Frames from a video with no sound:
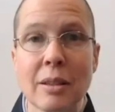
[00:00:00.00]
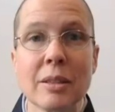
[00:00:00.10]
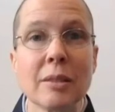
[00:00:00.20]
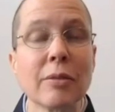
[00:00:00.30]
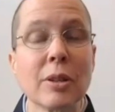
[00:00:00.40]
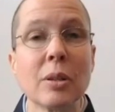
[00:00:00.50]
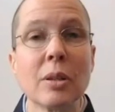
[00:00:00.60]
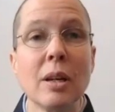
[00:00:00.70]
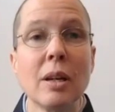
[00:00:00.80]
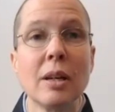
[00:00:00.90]
different
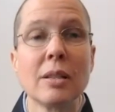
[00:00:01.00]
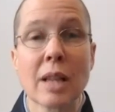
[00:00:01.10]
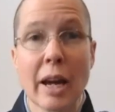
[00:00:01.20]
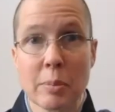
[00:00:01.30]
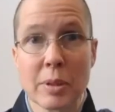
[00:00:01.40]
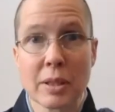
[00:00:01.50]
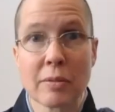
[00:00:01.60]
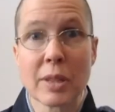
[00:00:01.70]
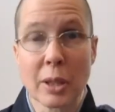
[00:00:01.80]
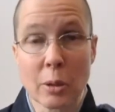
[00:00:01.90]
types
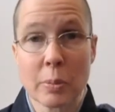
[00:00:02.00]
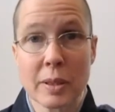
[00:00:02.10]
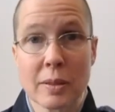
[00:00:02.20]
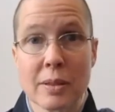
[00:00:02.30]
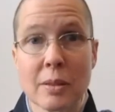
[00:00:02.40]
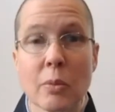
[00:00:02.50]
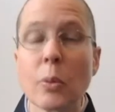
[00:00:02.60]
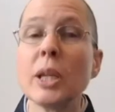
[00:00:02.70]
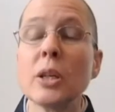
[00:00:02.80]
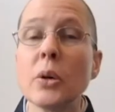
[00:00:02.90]
of therapists,
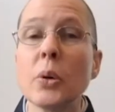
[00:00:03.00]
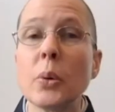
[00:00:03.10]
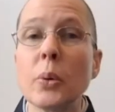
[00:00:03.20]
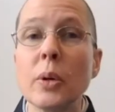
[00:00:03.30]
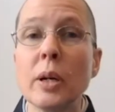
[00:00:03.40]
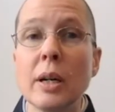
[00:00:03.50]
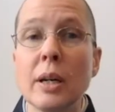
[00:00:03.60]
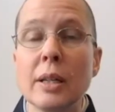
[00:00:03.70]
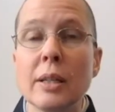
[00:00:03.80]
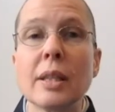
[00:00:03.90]
we know
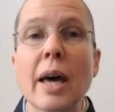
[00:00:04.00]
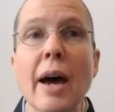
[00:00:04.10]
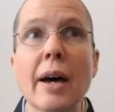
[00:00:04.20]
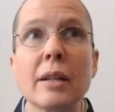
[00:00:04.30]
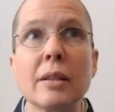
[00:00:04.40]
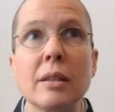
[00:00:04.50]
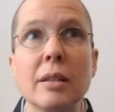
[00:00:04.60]
that